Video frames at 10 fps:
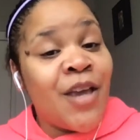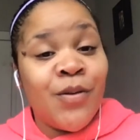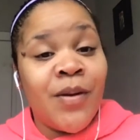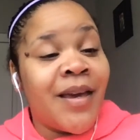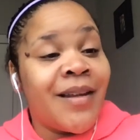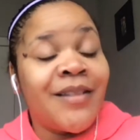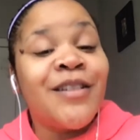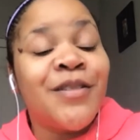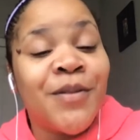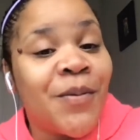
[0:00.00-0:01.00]
you can't
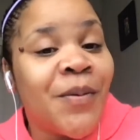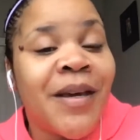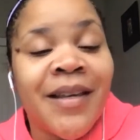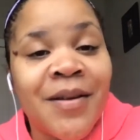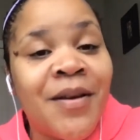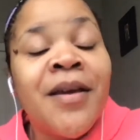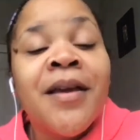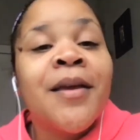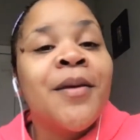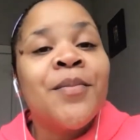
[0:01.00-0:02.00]
degrade
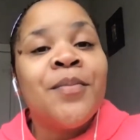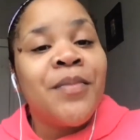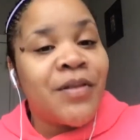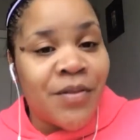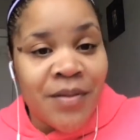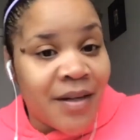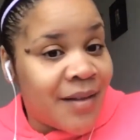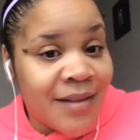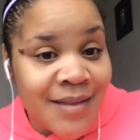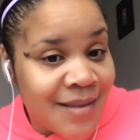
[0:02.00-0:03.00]
mr
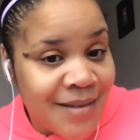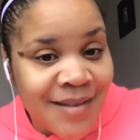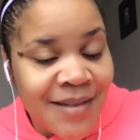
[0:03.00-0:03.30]
douglass